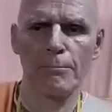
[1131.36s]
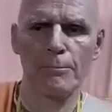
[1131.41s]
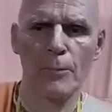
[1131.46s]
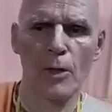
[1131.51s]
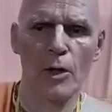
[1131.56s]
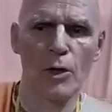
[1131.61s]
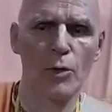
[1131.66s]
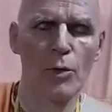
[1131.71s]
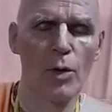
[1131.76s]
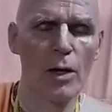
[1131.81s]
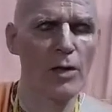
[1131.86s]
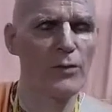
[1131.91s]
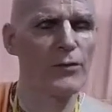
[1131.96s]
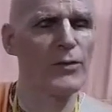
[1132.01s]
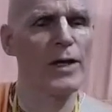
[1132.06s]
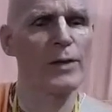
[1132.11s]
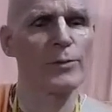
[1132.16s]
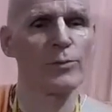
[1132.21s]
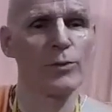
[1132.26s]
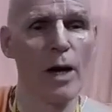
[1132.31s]

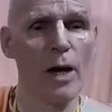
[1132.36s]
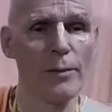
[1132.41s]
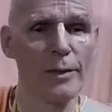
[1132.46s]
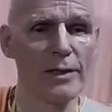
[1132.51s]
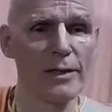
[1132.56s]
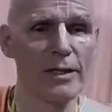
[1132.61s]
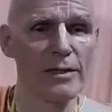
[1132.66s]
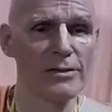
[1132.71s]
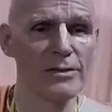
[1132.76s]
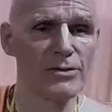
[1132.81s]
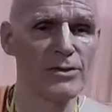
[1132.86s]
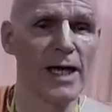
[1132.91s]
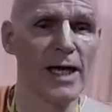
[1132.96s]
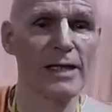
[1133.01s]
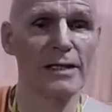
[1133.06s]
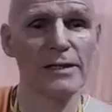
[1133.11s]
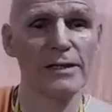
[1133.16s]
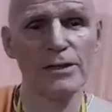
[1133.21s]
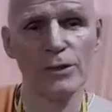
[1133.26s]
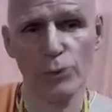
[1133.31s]
qualified brahmanas,
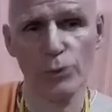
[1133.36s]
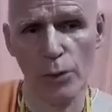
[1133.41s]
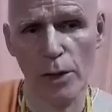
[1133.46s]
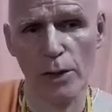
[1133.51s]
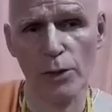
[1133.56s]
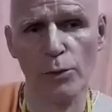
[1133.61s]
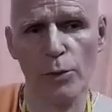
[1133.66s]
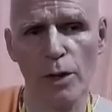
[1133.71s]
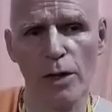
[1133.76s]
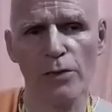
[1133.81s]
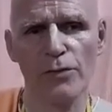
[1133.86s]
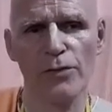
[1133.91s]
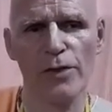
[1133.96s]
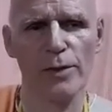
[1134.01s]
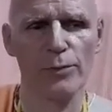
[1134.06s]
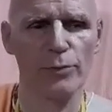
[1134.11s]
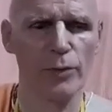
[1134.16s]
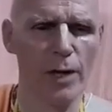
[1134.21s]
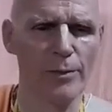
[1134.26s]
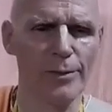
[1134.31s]
at least one qualified
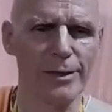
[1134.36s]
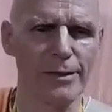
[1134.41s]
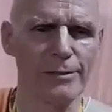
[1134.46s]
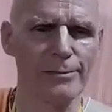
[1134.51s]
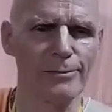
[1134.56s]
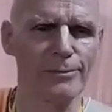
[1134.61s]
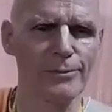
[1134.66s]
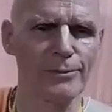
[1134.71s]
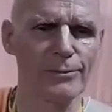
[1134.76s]
brahmana.